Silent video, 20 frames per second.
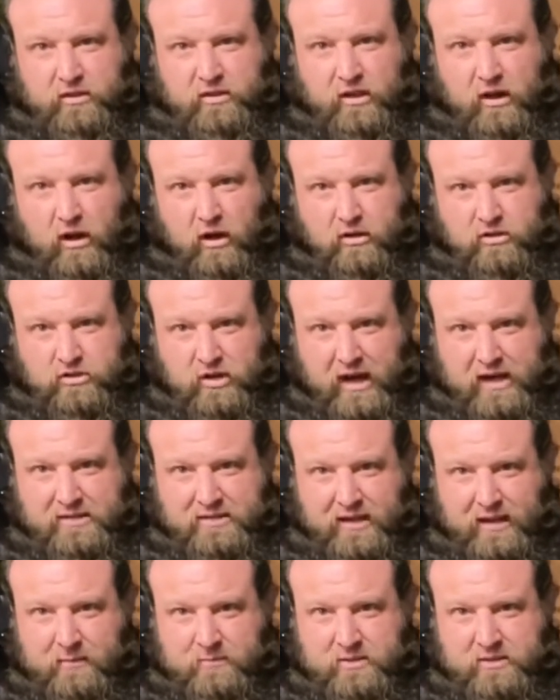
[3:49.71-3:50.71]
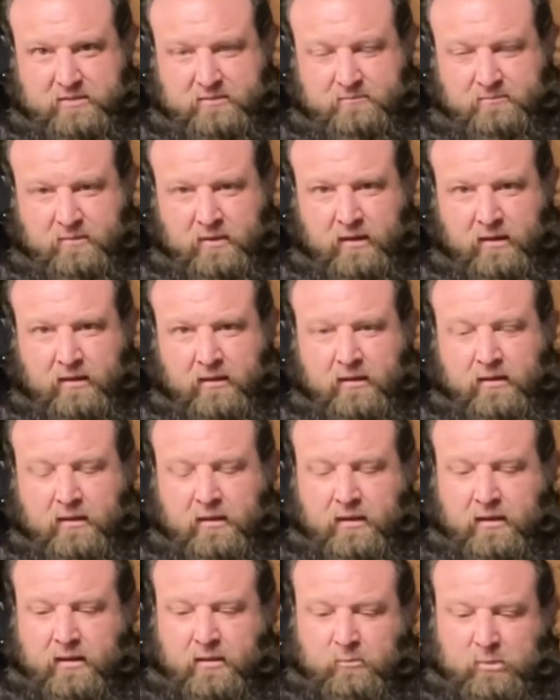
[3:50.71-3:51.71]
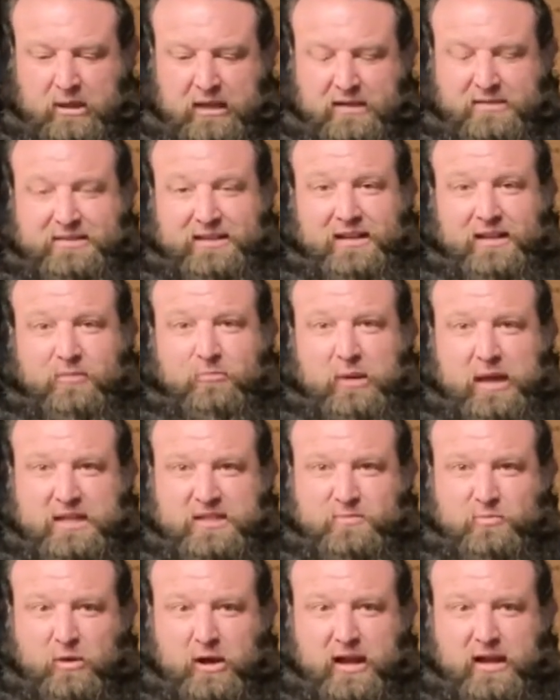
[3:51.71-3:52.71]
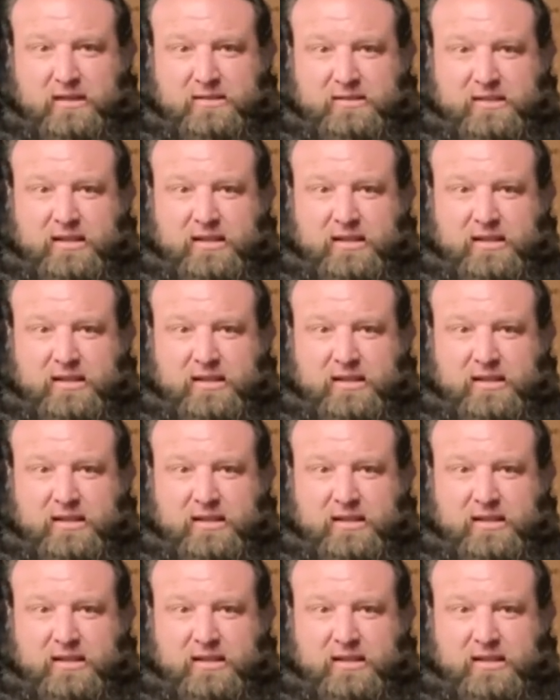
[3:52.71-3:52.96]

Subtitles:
our triceps. Because in the bench press,